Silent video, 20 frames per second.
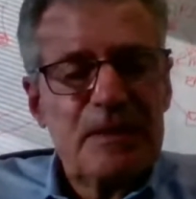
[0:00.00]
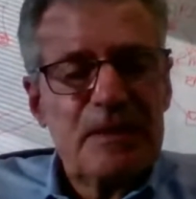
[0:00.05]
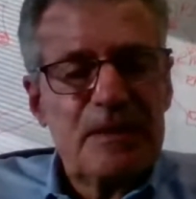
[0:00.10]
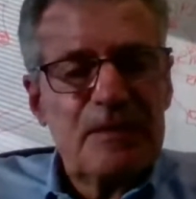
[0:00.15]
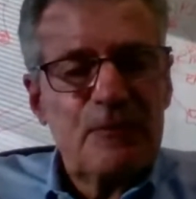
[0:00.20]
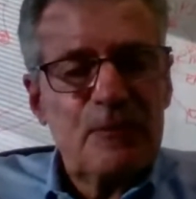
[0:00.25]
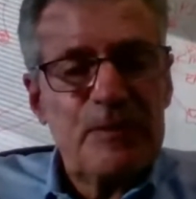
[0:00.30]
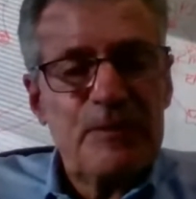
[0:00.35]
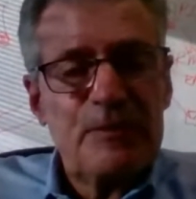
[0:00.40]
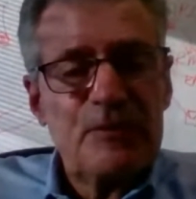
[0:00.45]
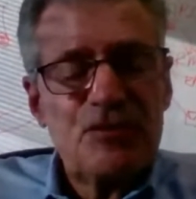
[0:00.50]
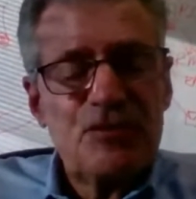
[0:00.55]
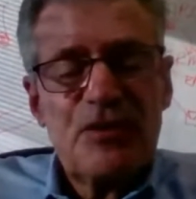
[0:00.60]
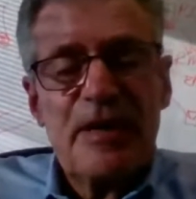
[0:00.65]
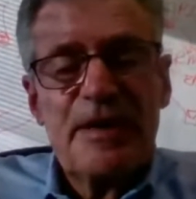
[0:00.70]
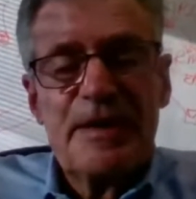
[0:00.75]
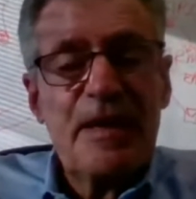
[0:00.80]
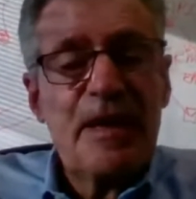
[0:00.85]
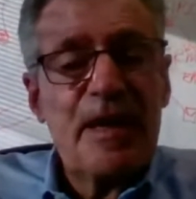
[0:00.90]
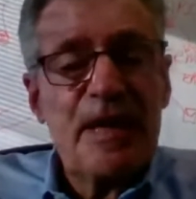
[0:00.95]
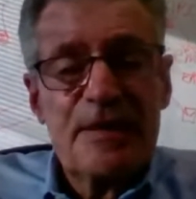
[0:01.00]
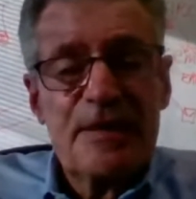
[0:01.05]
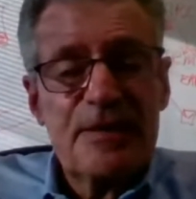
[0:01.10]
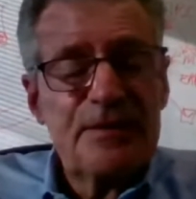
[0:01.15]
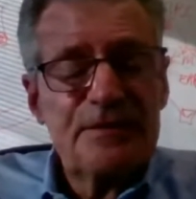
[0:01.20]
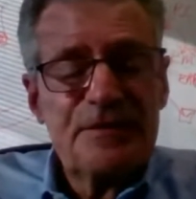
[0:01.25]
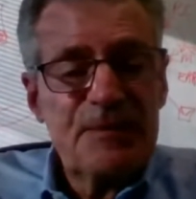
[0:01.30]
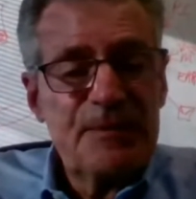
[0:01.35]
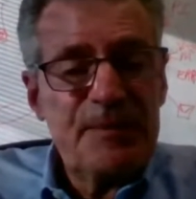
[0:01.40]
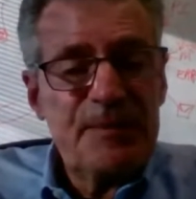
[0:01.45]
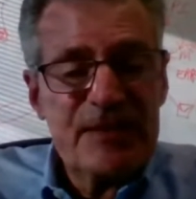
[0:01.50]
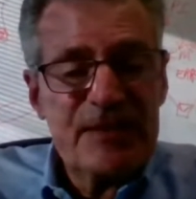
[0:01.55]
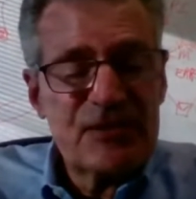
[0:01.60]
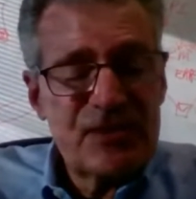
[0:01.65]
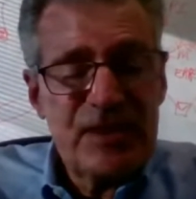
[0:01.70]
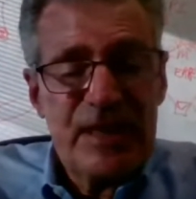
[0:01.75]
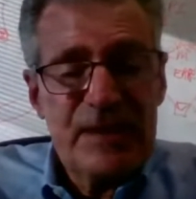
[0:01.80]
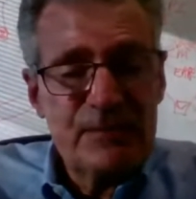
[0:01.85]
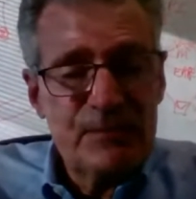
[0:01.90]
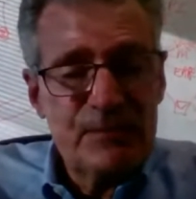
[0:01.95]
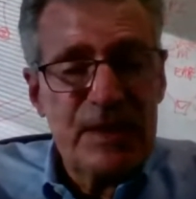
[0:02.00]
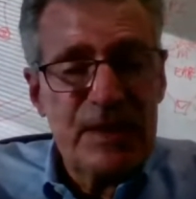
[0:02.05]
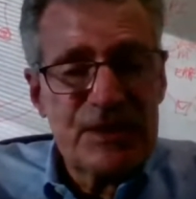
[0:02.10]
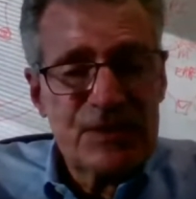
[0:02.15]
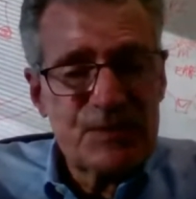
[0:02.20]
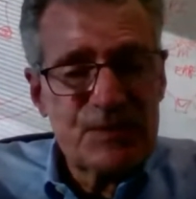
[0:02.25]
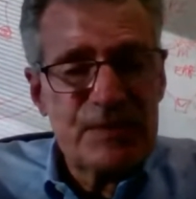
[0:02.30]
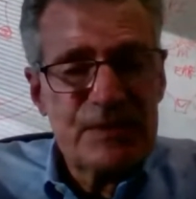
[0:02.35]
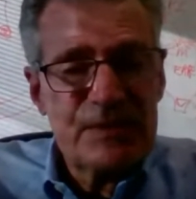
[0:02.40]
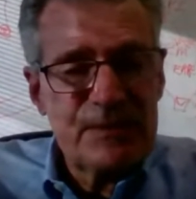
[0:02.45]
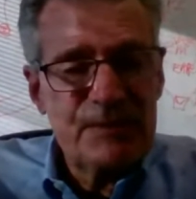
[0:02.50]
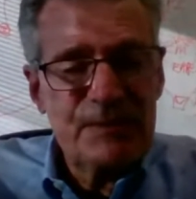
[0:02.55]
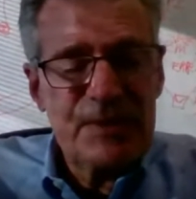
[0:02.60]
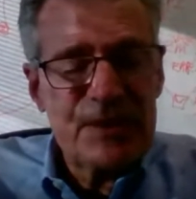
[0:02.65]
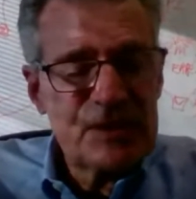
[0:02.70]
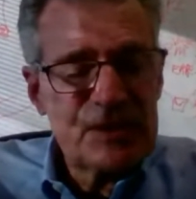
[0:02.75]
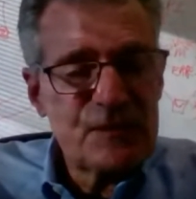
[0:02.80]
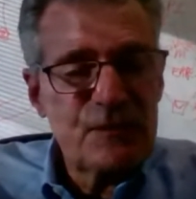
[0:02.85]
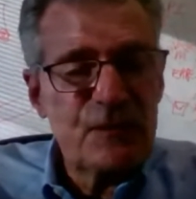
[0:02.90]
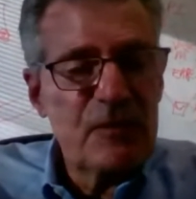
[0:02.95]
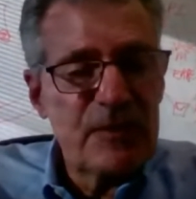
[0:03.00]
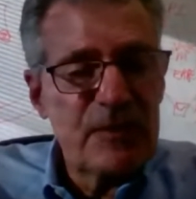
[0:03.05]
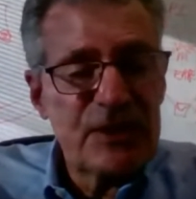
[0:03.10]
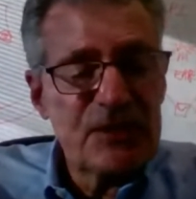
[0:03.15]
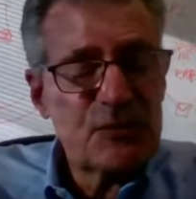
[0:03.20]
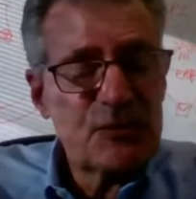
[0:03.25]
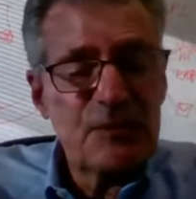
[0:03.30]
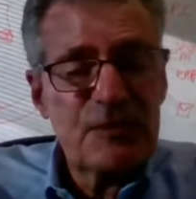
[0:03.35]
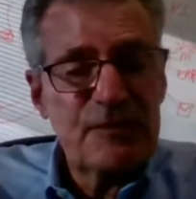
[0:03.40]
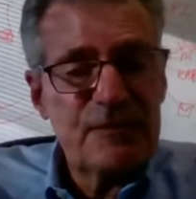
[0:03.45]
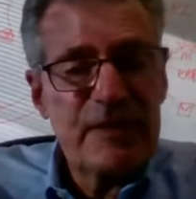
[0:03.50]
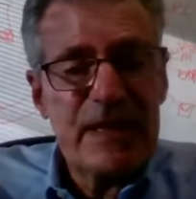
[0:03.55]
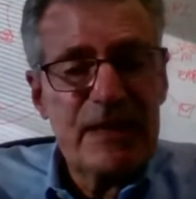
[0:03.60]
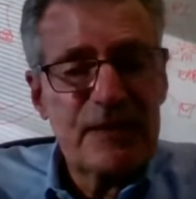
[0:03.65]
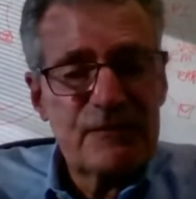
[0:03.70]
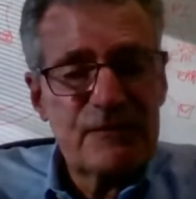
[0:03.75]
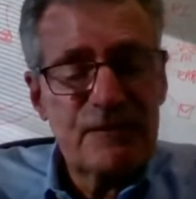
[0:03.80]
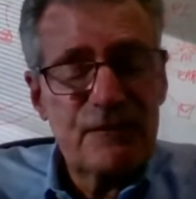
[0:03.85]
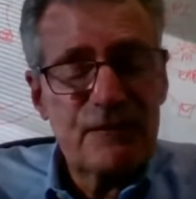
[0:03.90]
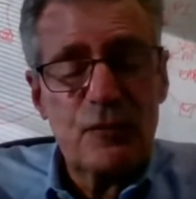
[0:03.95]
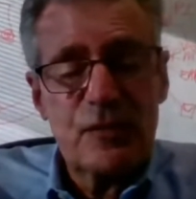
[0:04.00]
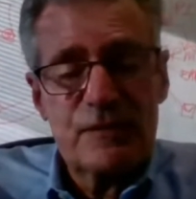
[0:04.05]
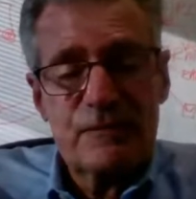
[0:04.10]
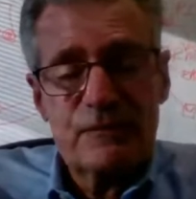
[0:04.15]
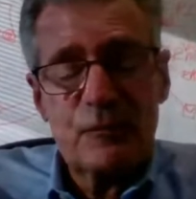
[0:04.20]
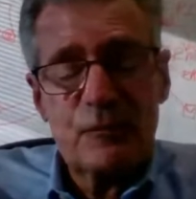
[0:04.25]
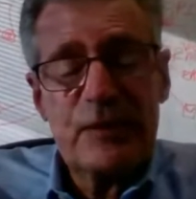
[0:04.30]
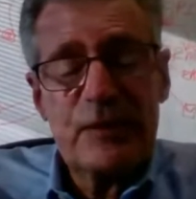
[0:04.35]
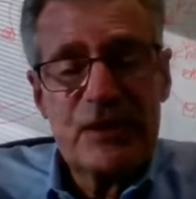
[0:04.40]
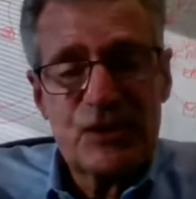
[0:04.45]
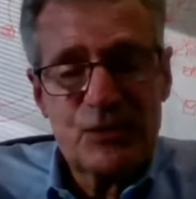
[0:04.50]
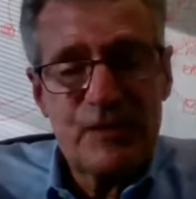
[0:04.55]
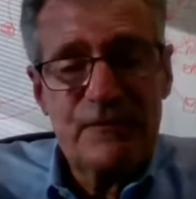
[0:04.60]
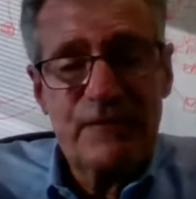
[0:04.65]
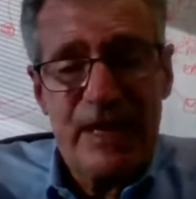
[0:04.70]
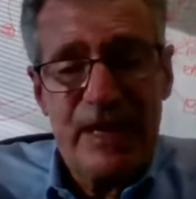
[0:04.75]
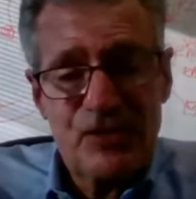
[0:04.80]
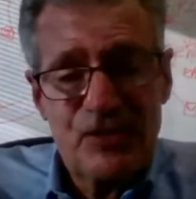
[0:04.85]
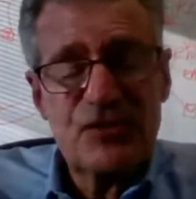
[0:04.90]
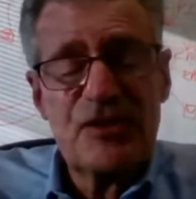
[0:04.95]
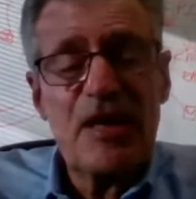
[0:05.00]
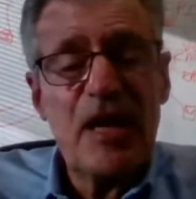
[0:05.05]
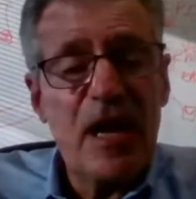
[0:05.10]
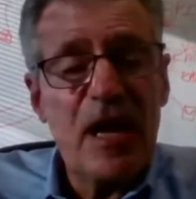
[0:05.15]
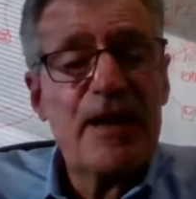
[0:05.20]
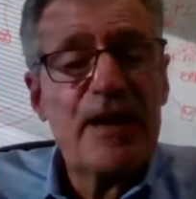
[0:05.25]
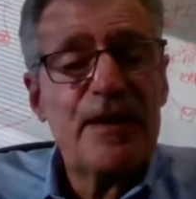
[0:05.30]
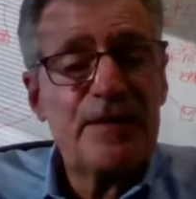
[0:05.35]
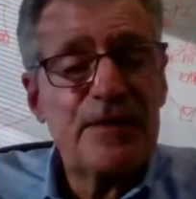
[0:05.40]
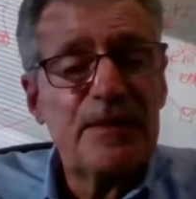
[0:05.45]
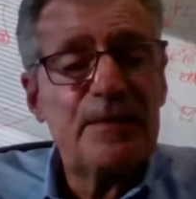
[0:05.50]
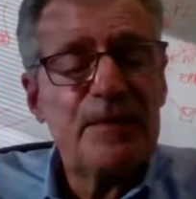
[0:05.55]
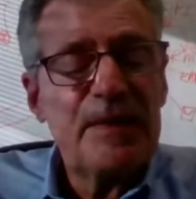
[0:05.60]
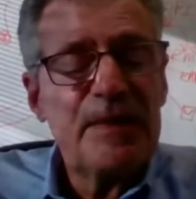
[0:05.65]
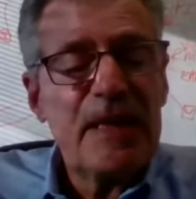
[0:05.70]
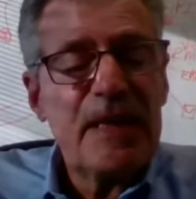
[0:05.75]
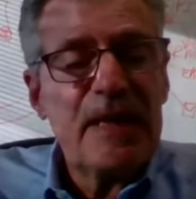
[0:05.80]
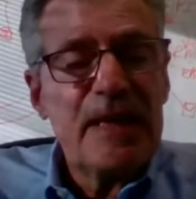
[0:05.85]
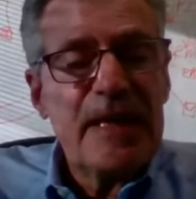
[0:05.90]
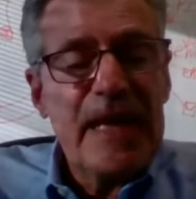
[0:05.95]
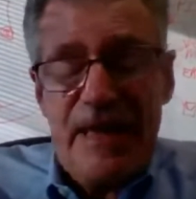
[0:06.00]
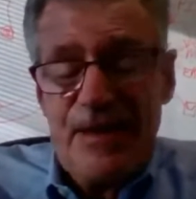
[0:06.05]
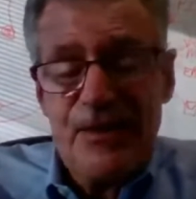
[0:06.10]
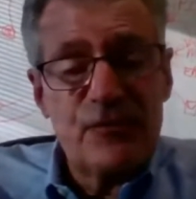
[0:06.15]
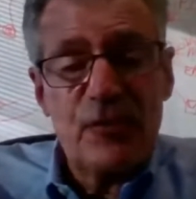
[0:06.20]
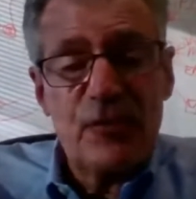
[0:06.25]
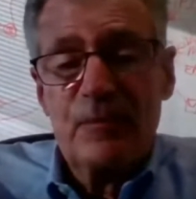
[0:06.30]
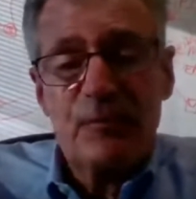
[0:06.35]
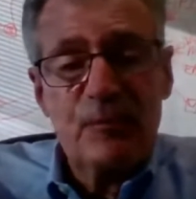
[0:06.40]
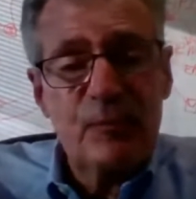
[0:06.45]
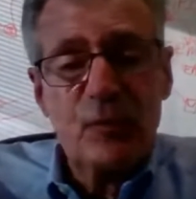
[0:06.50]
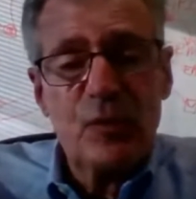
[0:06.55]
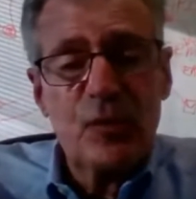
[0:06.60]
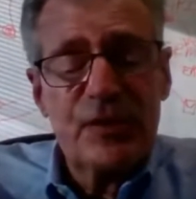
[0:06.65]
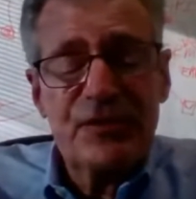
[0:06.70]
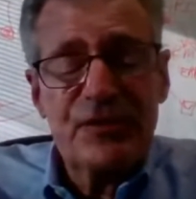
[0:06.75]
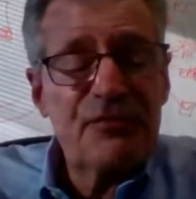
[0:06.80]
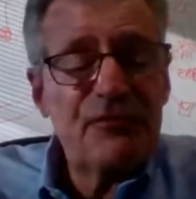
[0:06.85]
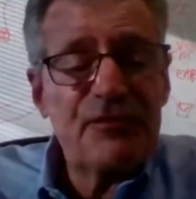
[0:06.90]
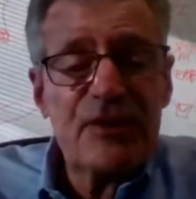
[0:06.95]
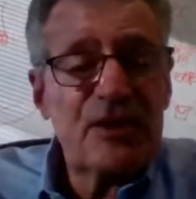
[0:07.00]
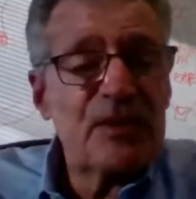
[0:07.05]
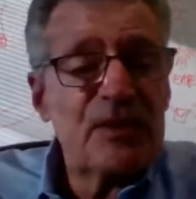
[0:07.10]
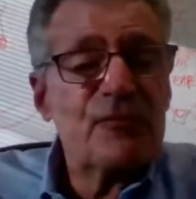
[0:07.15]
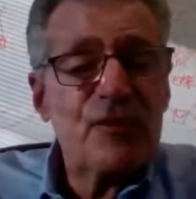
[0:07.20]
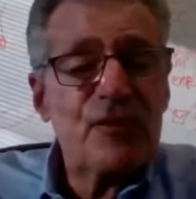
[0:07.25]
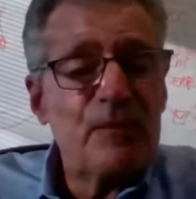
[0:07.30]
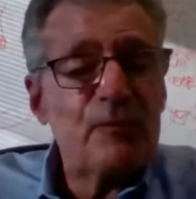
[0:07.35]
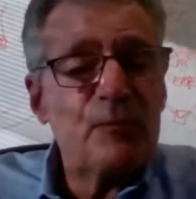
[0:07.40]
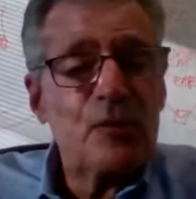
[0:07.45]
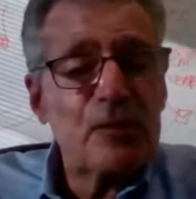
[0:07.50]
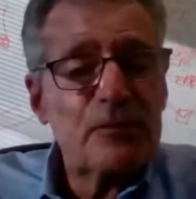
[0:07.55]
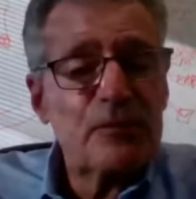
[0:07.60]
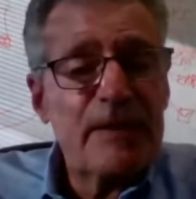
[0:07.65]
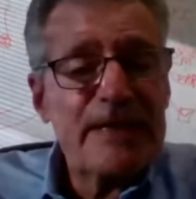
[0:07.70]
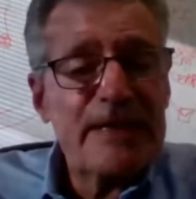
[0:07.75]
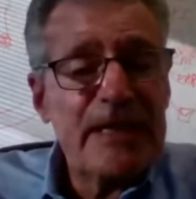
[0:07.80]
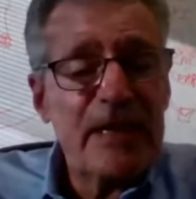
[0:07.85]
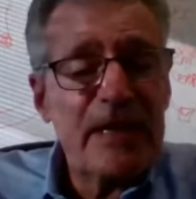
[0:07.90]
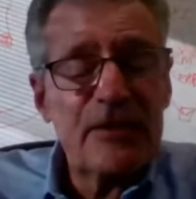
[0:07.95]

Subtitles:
We've been trying to hire them for the past 8 months, but the past 4 months, 4 weeks, we've actually hired them, and they're on board. 3 of them are on board right now.